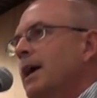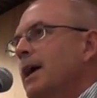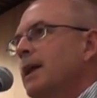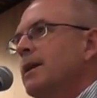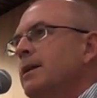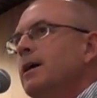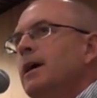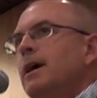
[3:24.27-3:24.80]

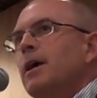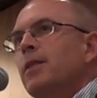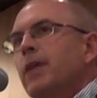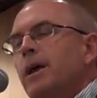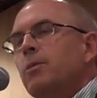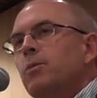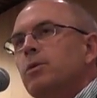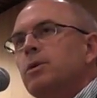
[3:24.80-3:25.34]
And
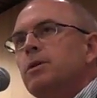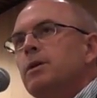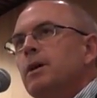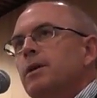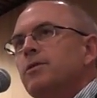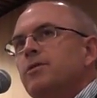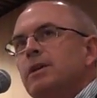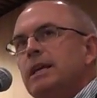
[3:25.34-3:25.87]
they would
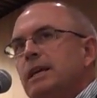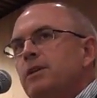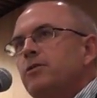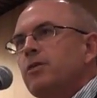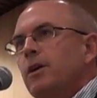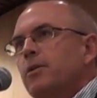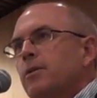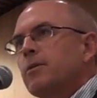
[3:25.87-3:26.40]
see
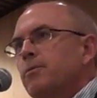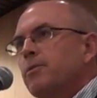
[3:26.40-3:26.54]
each other,